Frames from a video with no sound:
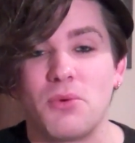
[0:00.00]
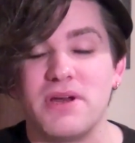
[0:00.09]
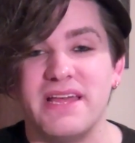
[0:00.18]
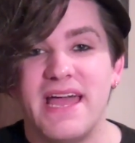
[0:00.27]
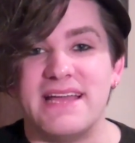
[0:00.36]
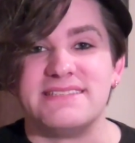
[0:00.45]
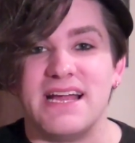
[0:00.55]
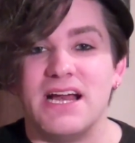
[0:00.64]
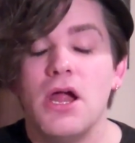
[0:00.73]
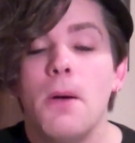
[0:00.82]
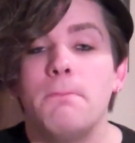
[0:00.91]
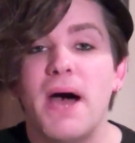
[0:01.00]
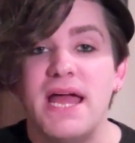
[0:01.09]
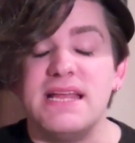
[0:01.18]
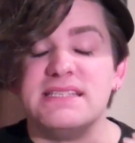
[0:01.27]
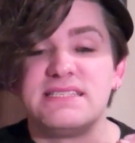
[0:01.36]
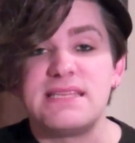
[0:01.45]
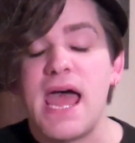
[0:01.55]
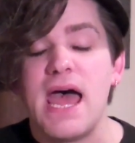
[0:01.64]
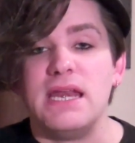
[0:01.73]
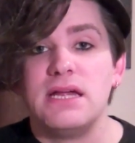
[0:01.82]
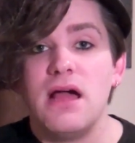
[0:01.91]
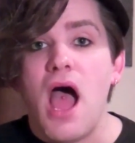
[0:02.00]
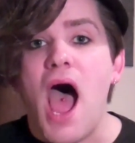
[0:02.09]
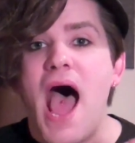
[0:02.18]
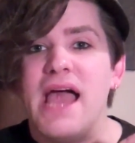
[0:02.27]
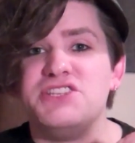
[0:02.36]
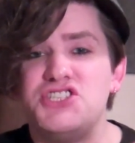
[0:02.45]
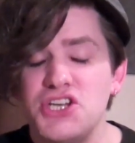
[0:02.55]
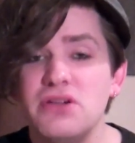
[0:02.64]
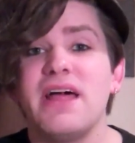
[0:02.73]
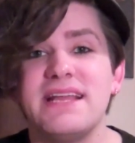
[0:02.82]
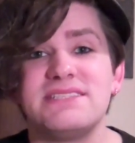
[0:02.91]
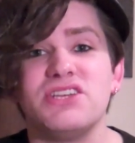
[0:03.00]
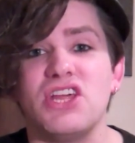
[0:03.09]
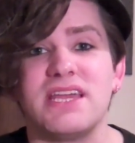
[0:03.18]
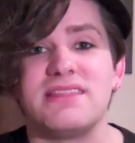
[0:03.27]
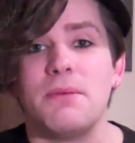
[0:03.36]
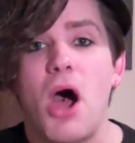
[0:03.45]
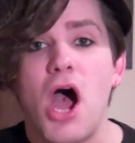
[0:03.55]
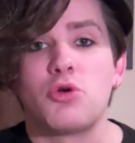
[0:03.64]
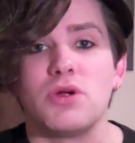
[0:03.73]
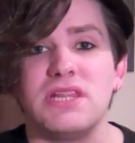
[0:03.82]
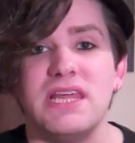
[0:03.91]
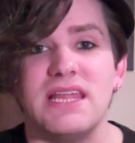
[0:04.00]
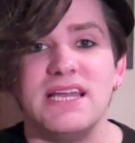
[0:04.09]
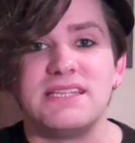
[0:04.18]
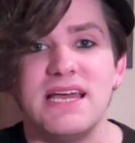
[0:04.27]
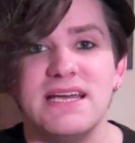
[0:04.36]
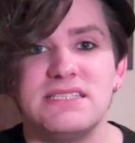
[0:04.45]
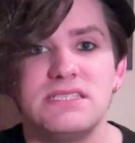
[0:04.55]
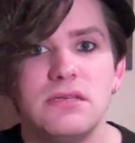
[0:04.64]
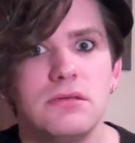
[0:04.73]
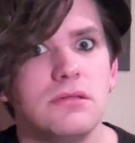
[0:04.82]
a real answer. But instead, I do like to look at them awkwardly like this.